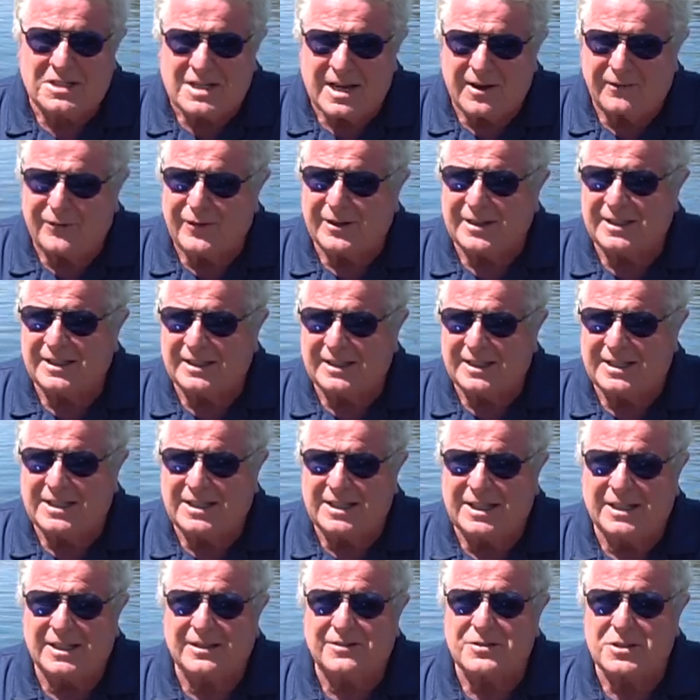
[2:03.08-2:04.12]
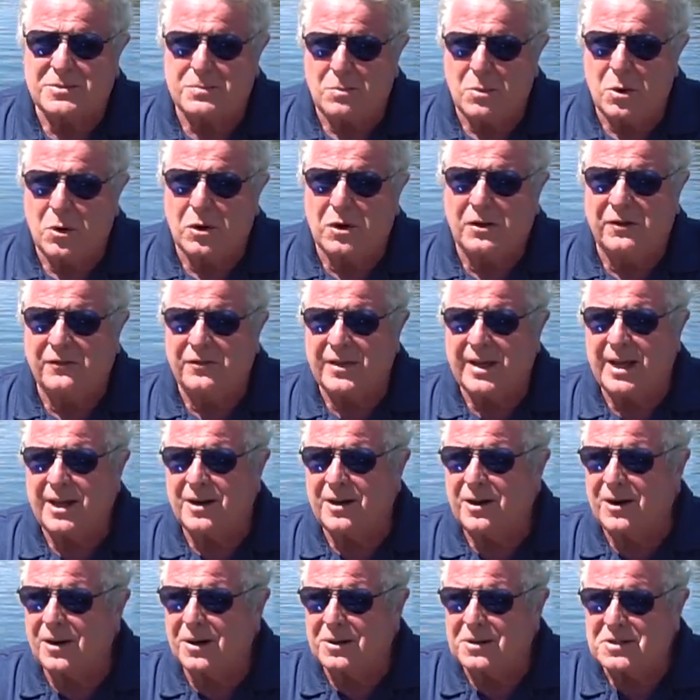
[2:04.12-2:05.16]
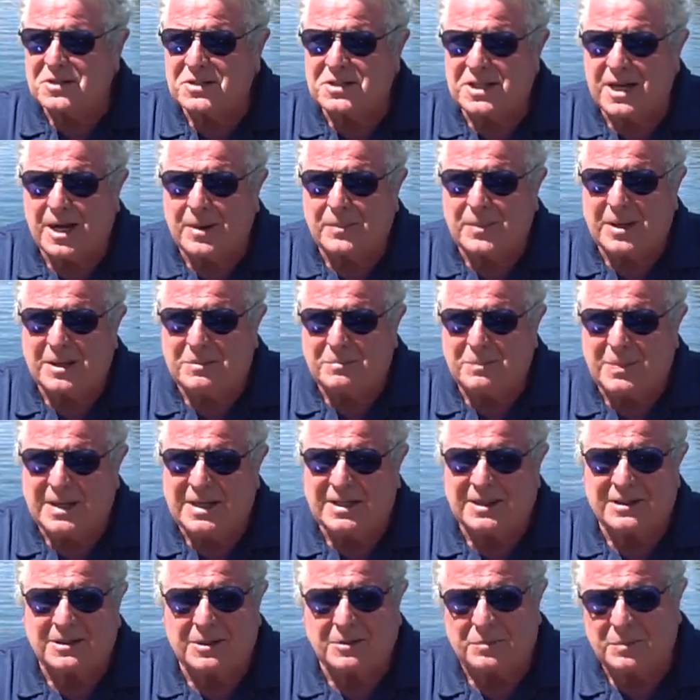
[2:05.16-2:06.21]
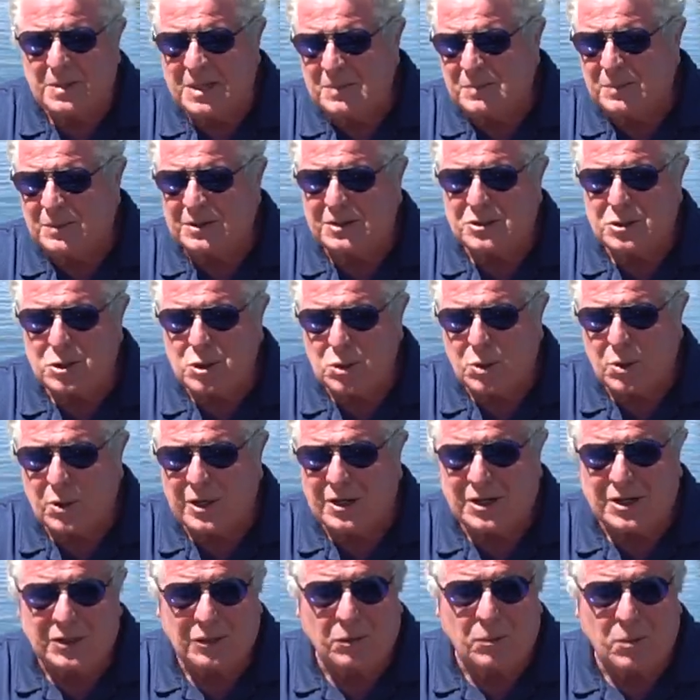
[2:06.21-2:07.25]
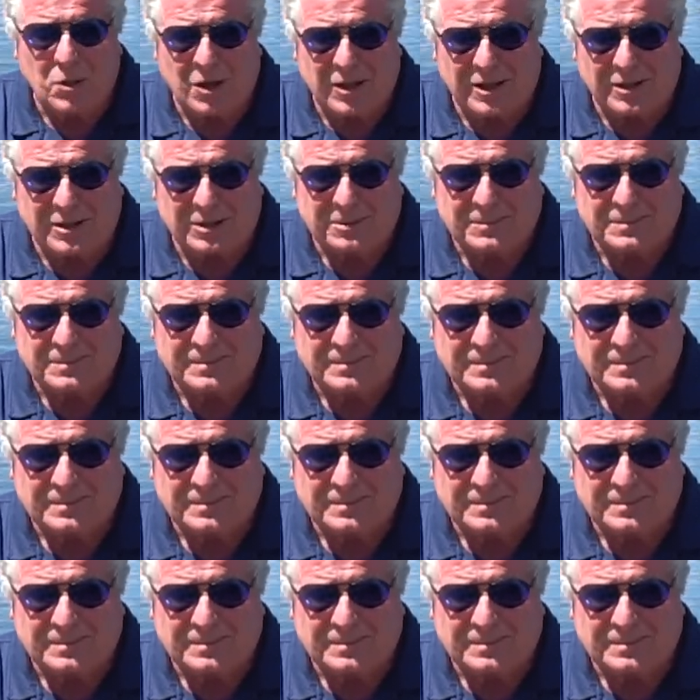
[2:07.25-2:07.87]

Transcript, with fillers: definitely gives more of that heart-stopping beat that people enjoy on the water.